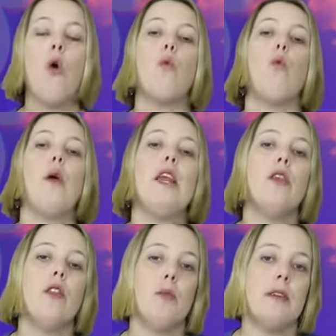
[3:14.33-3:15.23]

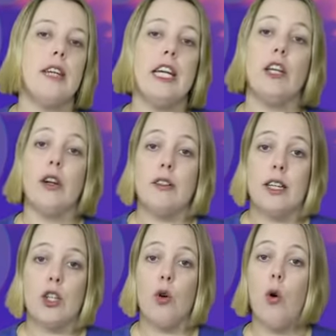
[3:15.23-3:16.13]
with the particular
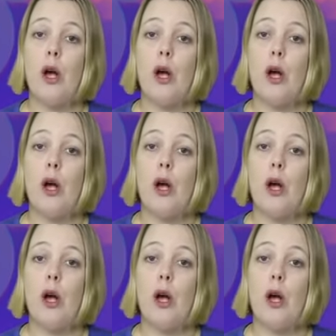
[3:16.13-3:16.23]
essential